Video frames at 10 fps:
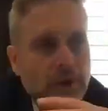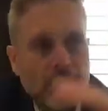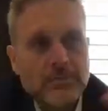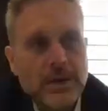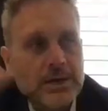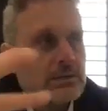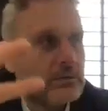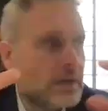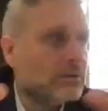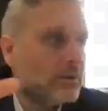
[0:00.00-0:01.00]
And based
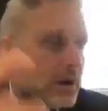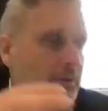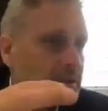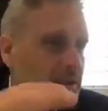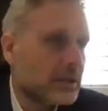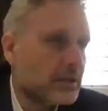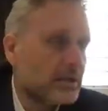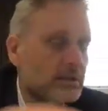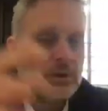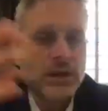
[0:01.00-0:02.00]
on that, the rabbis
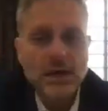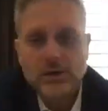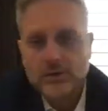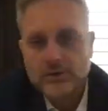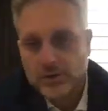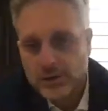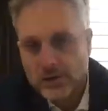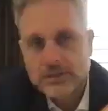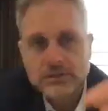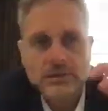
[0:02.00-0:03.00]
decided you cannot do this,